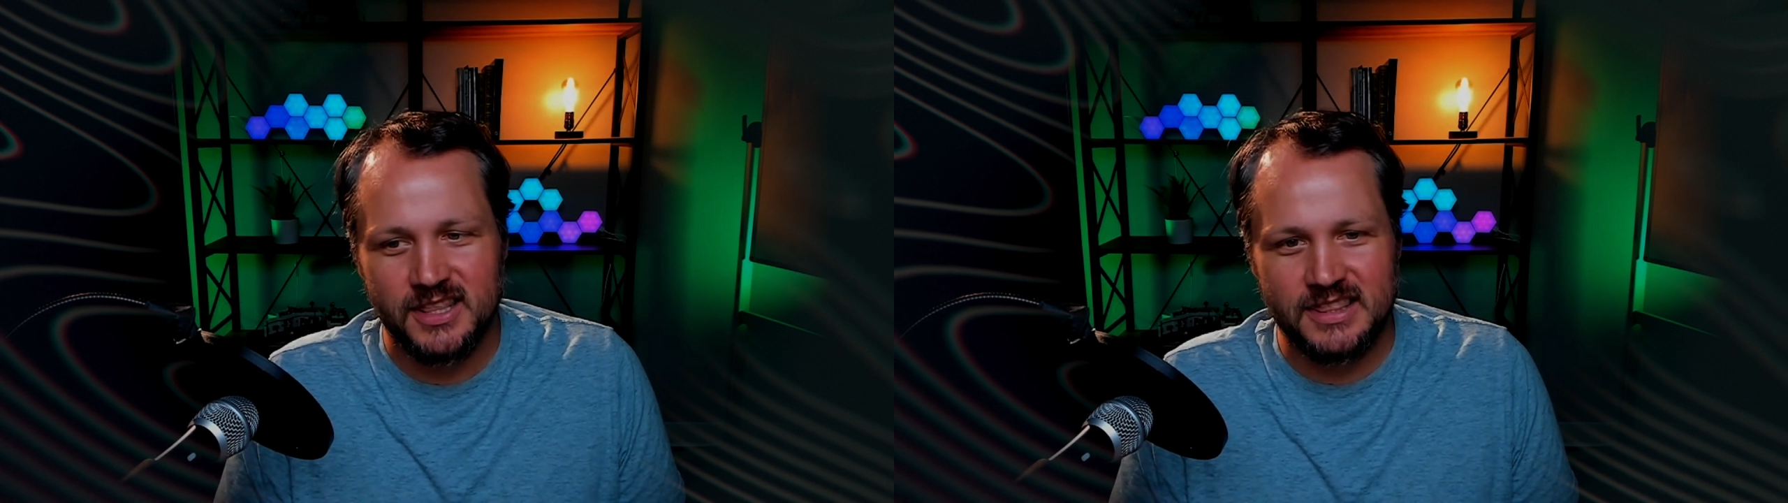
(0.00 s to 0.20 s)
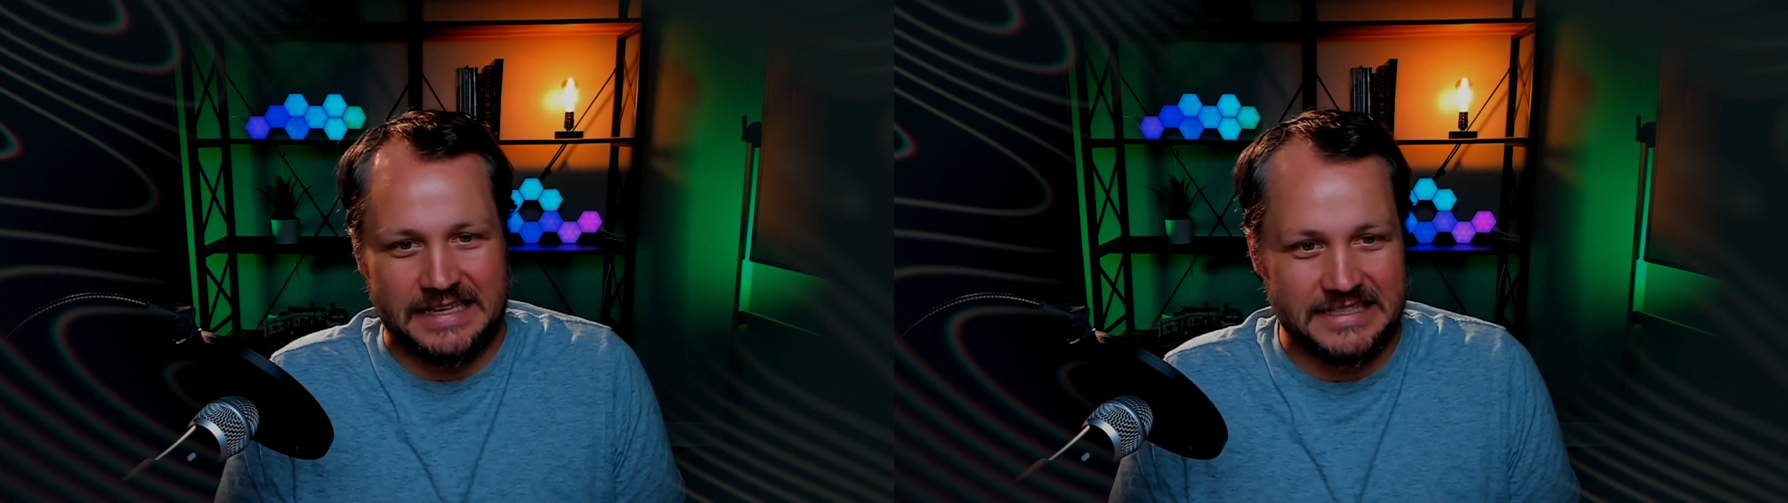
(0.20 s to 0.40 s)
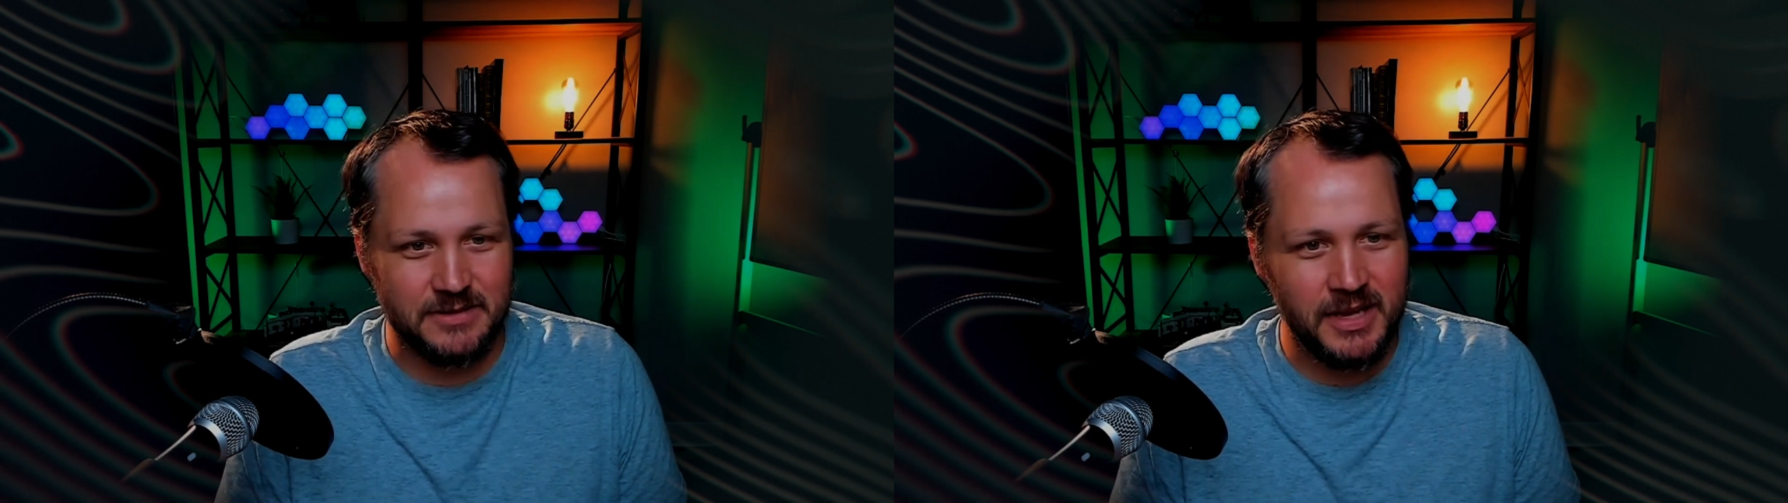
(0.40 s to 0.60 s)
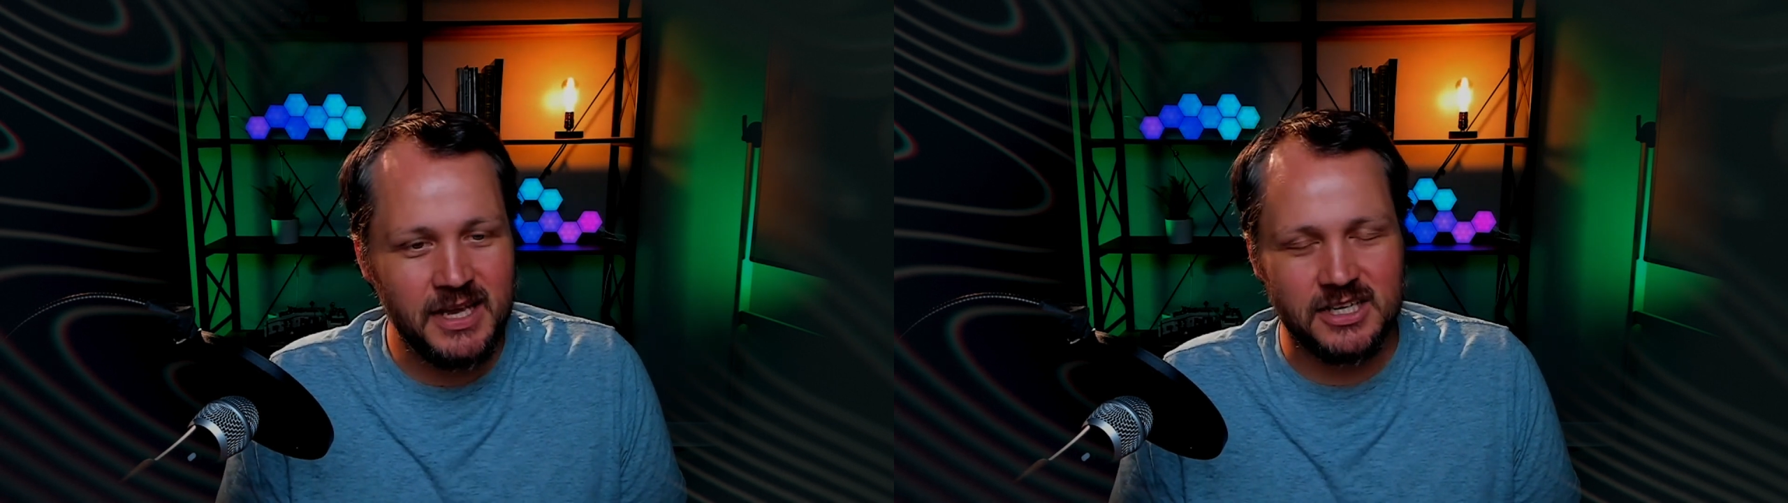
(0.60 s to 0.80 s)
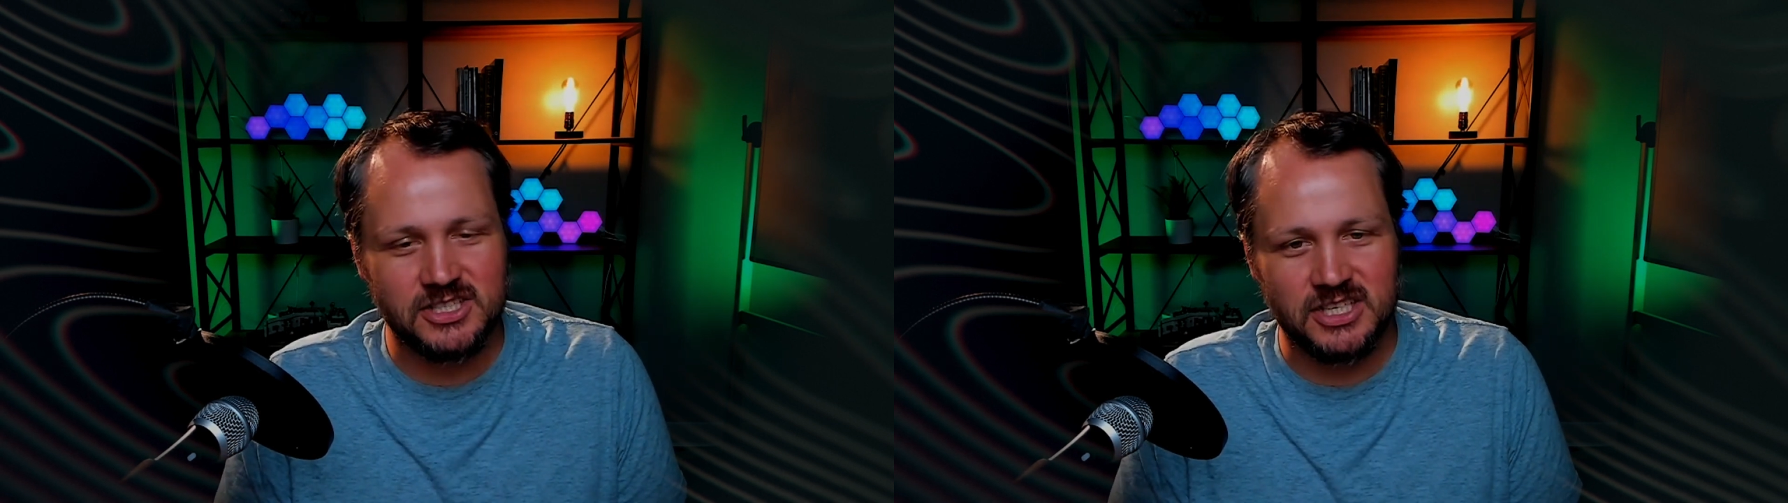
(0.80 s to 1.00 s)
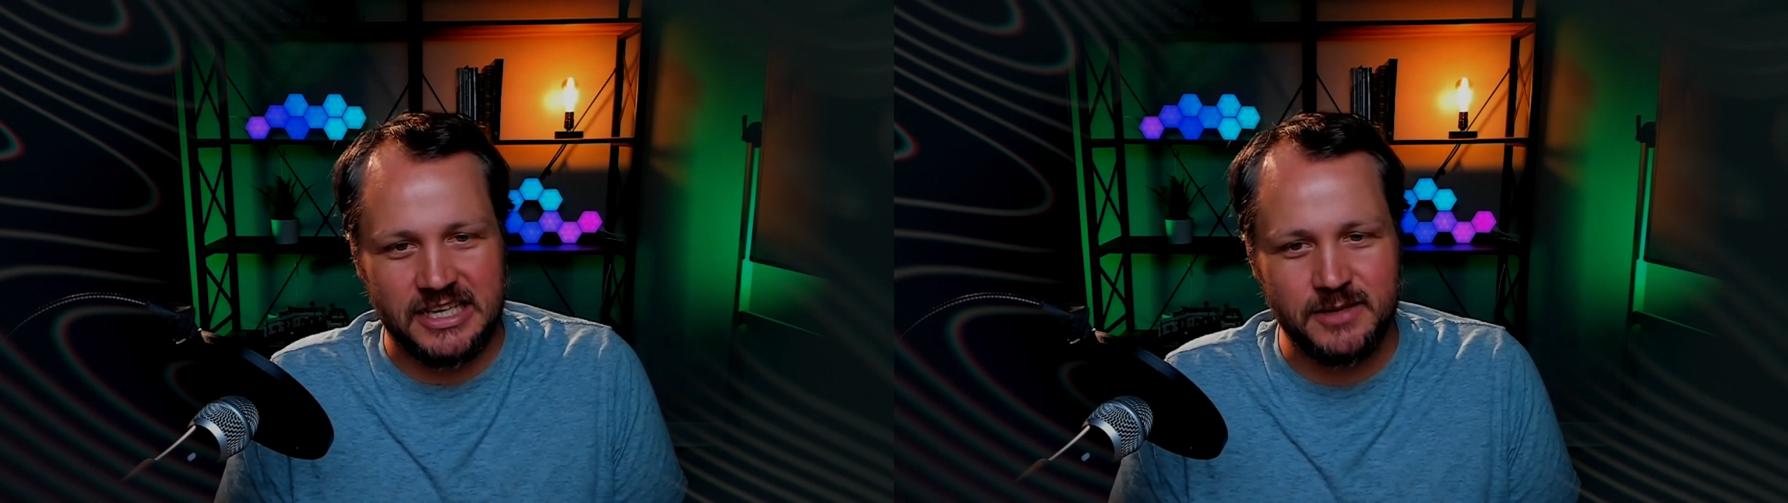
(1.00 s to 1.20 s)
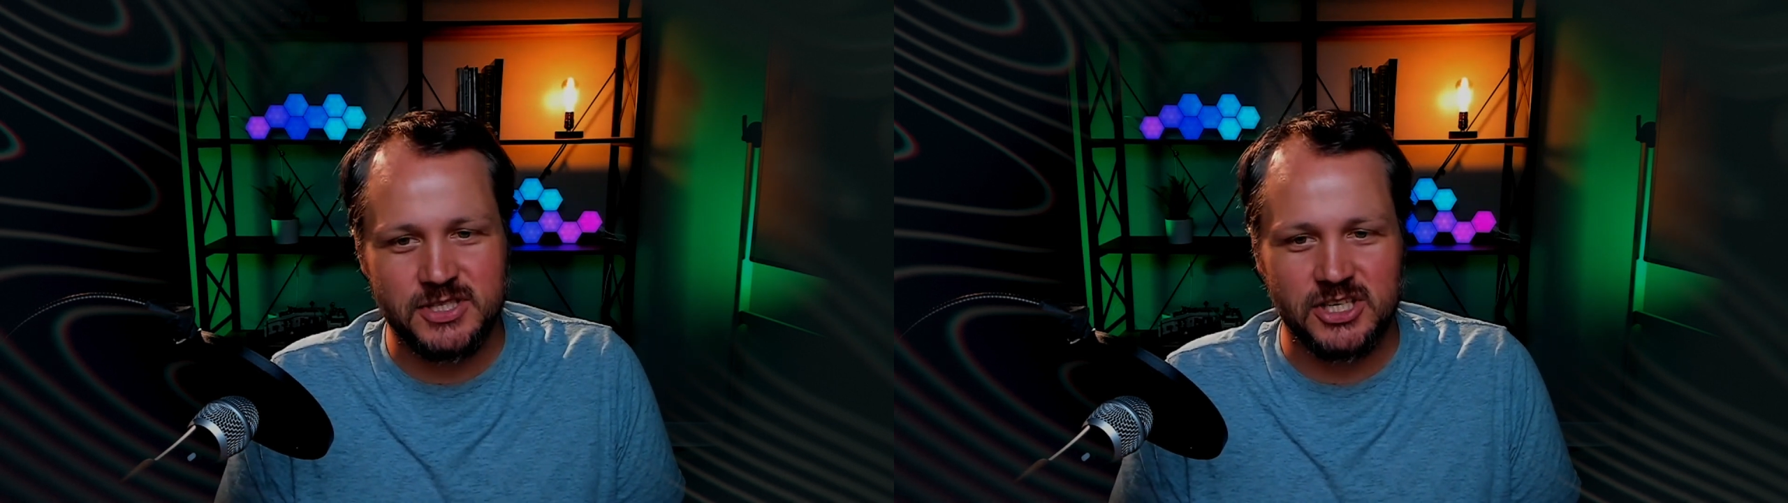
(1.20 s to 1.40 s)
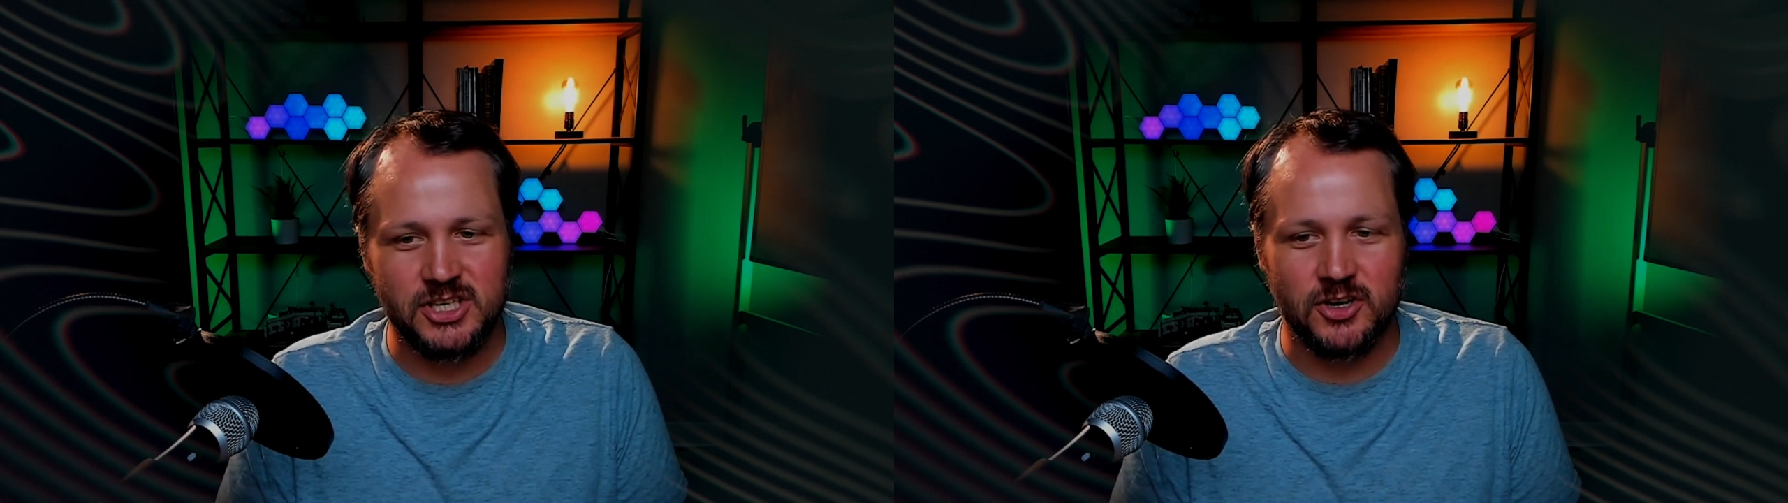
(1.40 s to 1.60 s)
thing to manage and keep
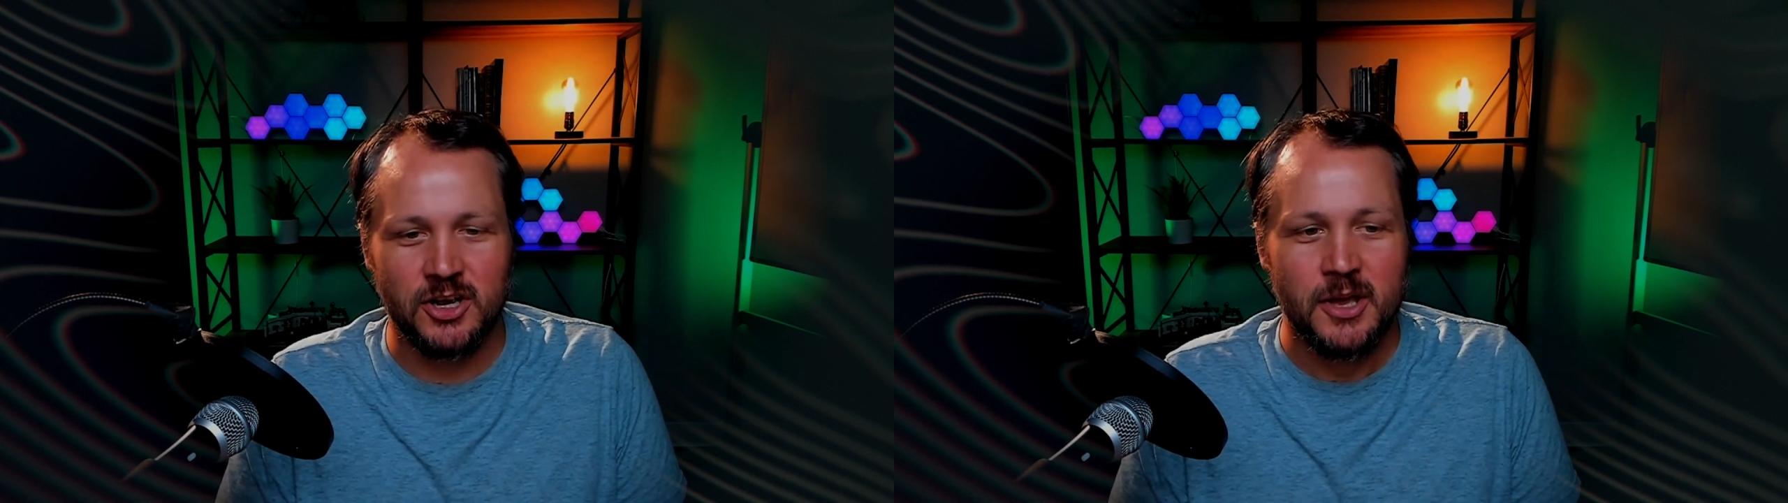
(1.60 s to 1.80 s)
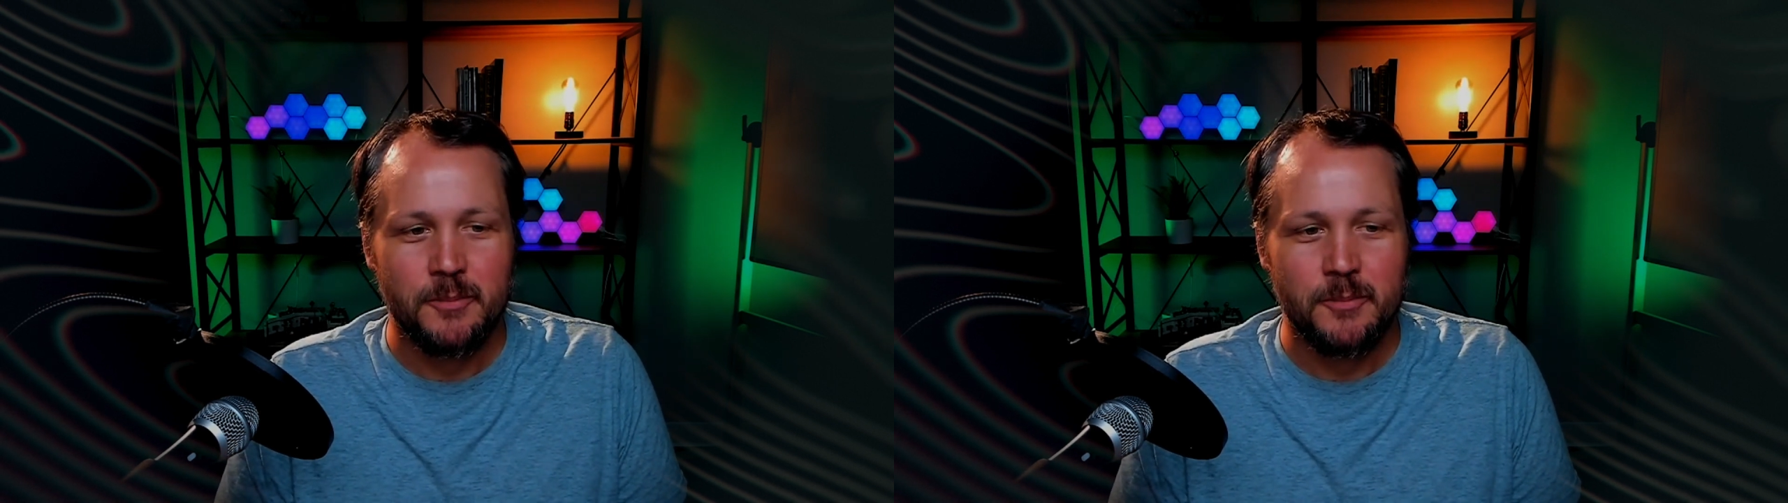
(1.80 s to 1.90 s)
secure.